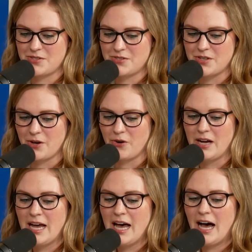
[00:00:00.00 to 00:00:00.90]
So
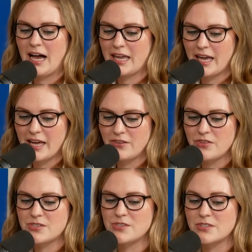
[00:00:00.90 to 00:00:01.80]
again,
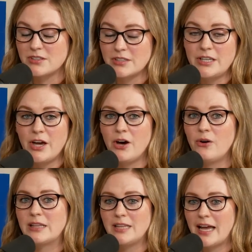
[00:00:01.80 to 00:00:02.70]
this is Leo
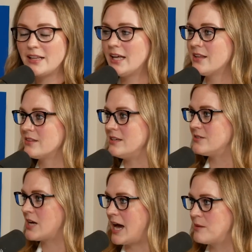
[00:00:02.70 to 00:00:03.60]
and Layla, the
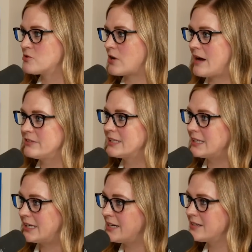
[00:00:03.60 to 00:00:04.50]
time
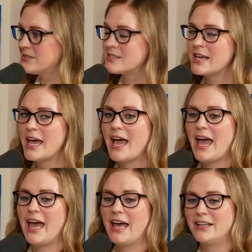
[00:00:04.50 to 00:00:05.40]
traveling kids,
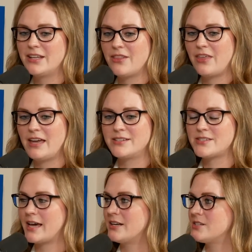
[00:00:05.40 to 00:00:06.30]
and they
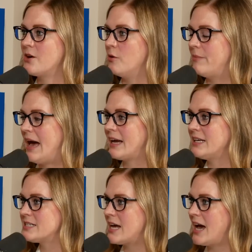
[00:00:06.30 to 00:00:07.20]
decided to go back
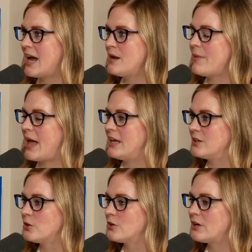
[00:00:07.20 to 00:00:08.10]
in time and
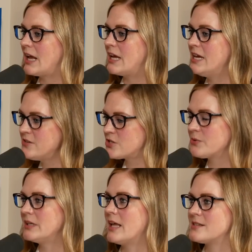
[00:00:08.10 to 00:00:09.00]
learn a
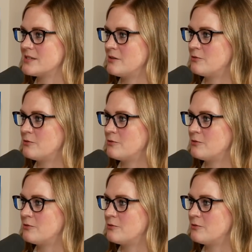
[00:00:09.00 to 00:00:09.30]
history lesson